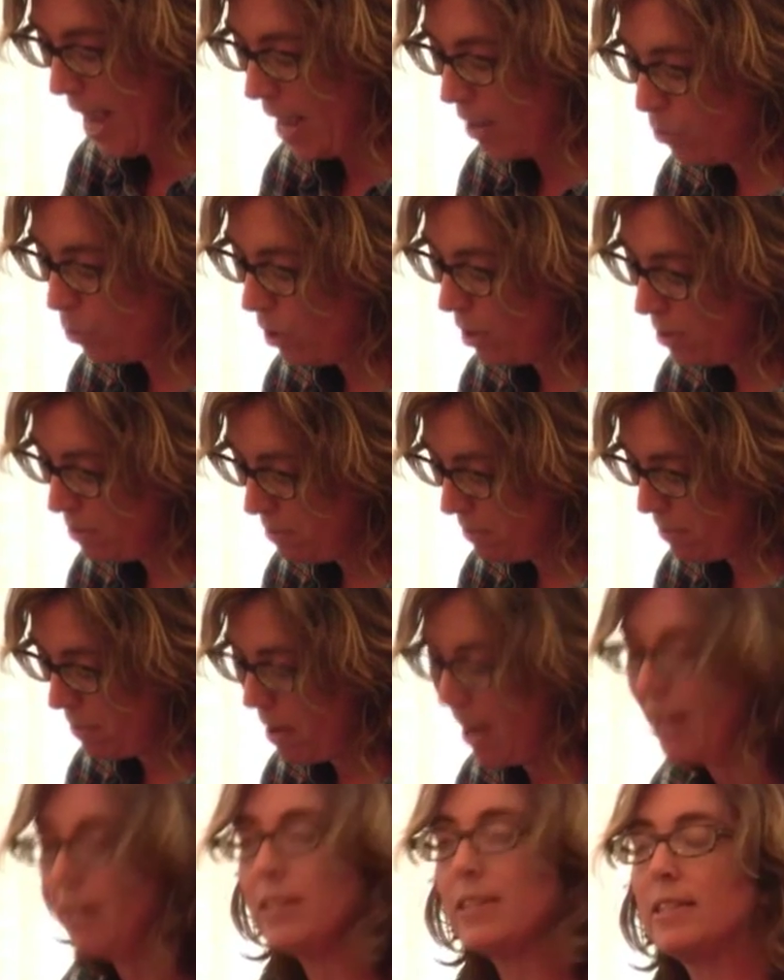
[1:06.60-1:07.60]
and one
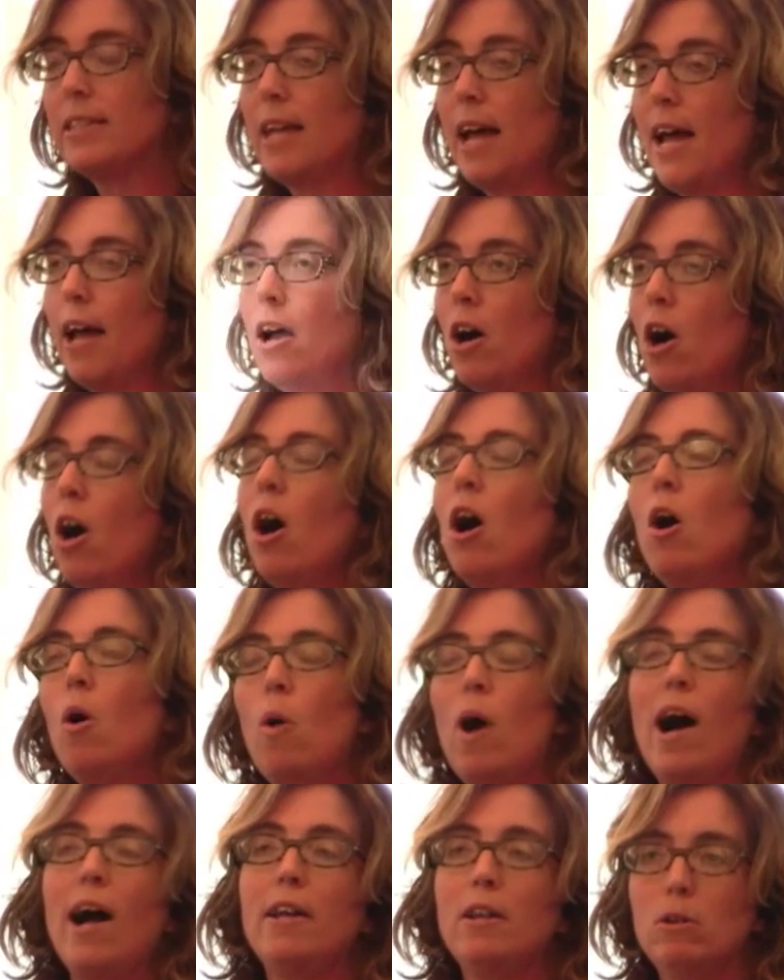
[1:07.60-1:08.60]
might say,
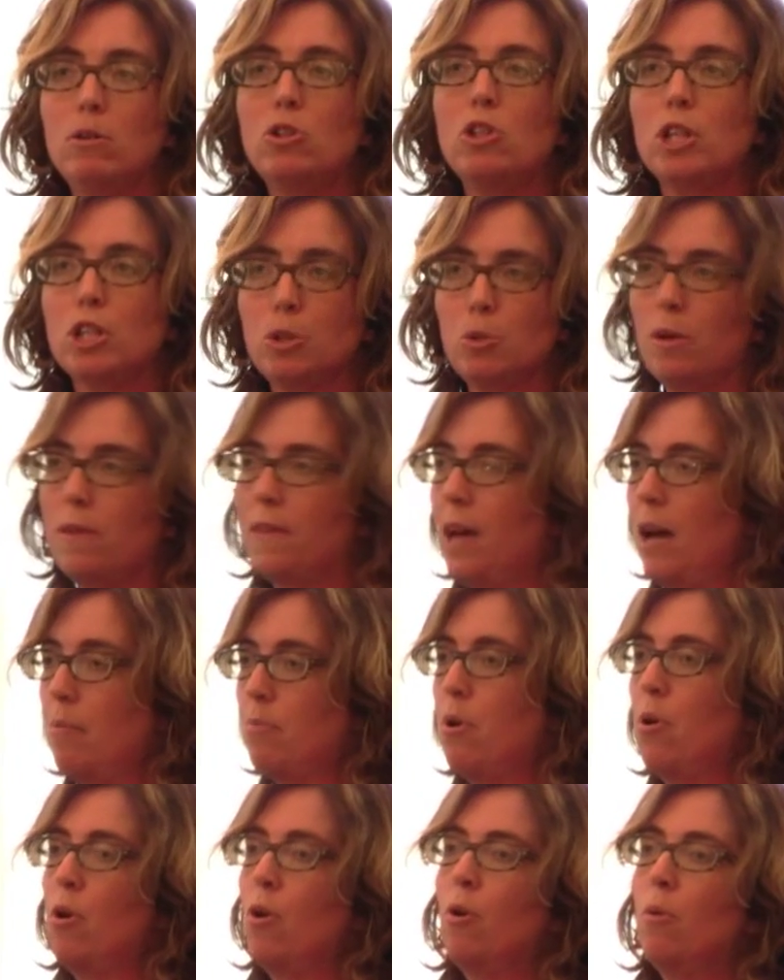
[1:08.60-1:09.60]
oh, I know just what
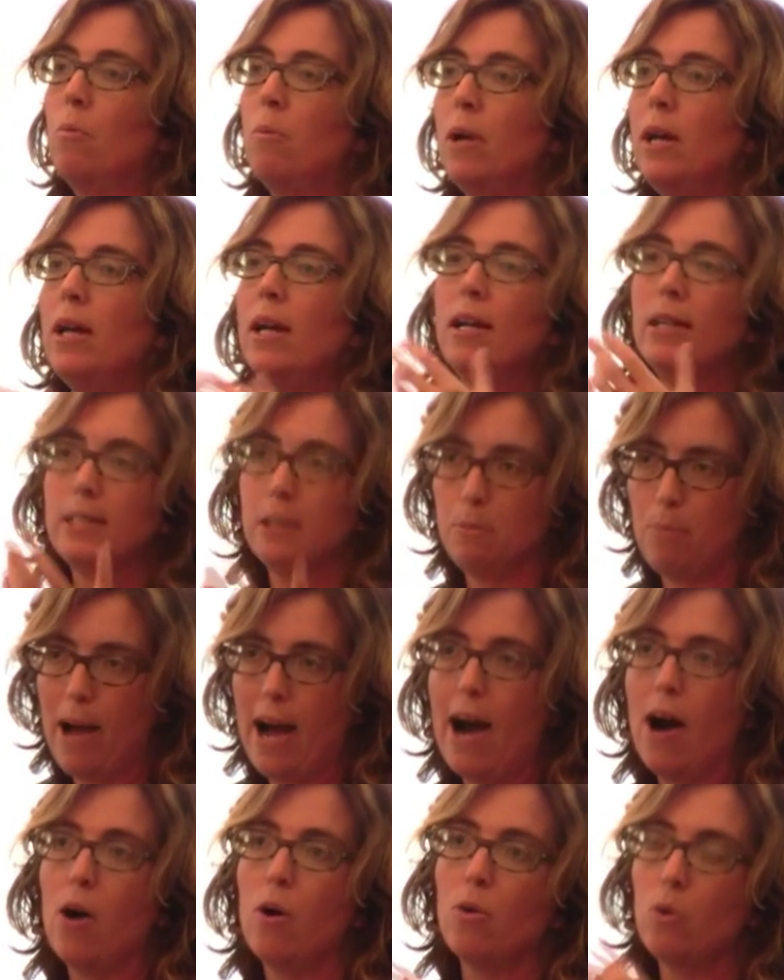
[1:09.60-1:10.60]
that poem is
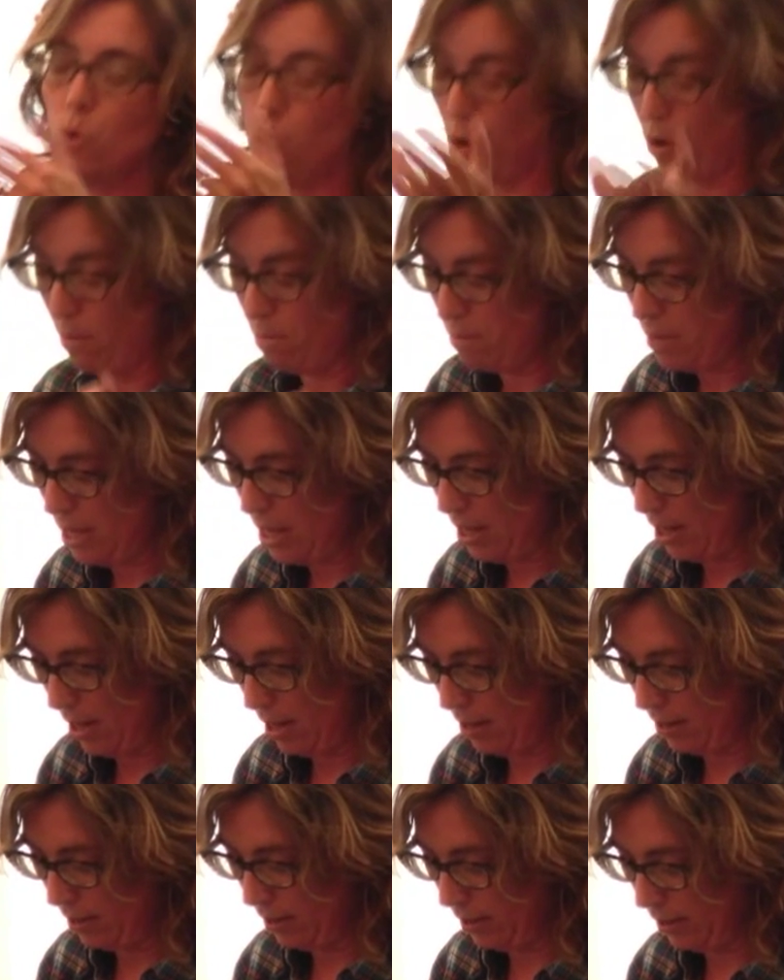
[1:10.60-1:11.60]
about or
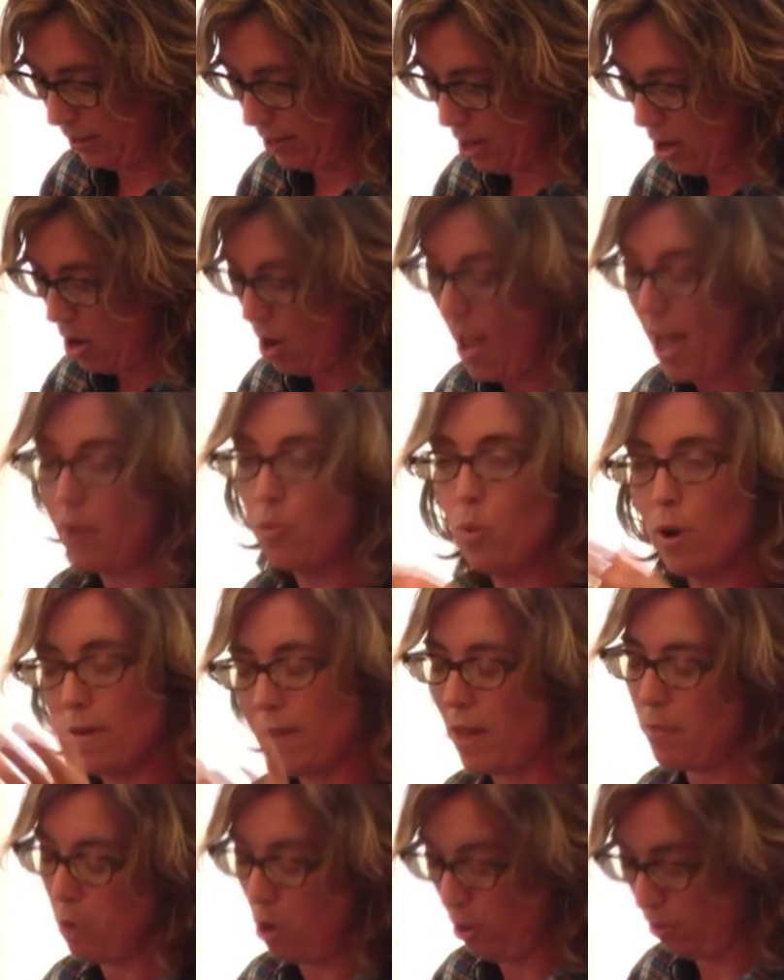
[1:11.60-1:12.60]
means, and where
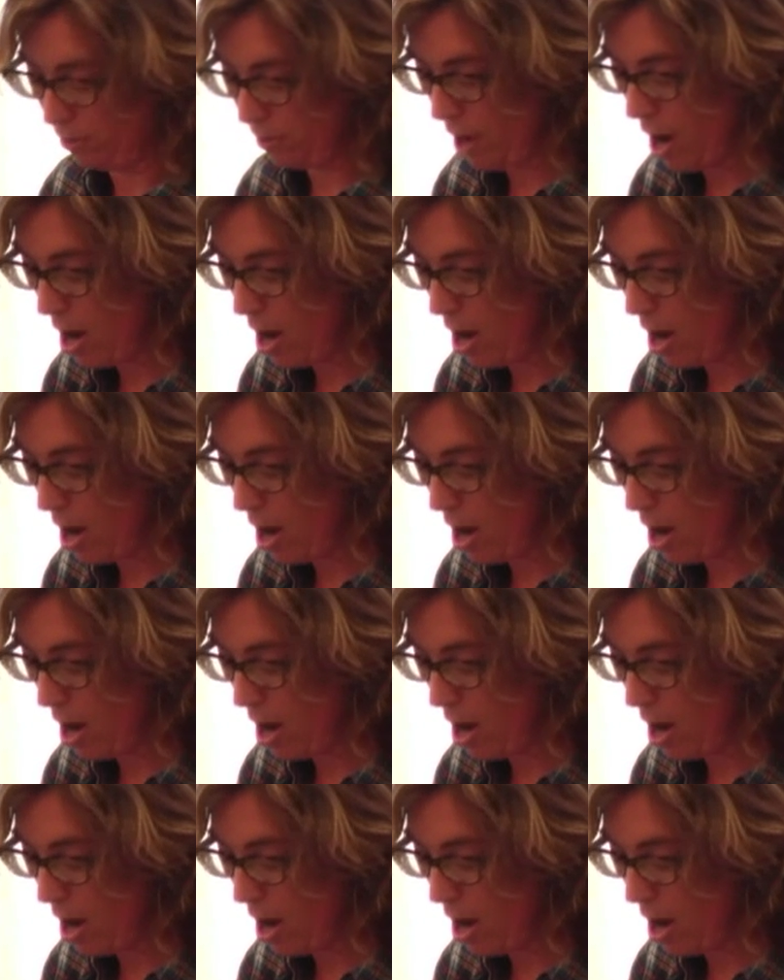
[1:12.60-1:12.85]
that poem